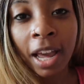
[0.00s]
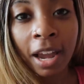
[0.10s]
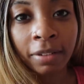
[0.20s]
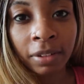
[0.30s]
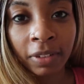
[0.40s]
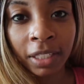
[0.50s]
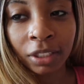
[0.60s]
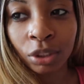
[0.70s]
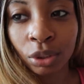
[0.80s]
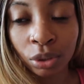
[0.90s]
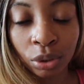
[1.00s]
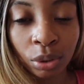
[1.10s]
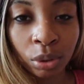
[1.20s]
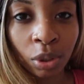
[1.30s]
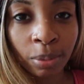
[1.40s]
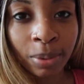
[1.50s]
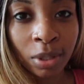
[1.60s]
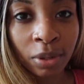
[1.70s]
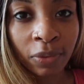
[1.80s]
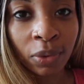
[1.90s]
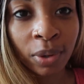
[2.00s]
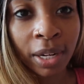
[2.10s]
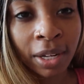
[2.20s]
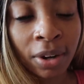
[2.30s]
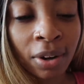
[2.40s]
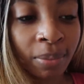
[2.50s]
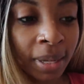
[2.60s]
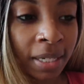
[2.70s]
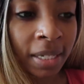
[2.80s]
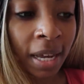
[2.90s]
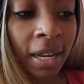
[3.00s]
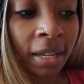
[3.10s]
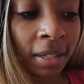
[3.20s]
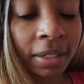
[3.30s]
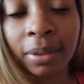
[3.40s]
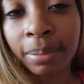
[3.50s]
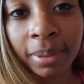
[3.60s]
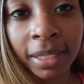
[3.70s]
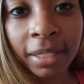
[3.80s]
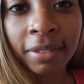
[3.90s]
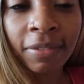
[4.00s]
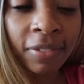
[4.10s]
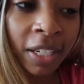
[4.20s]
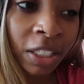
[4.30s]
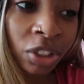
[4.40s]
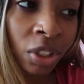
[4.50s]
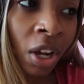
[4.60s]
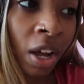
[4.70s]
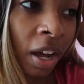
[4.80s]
Everything is just so beautiful, and I can't wait to get it like completely finished.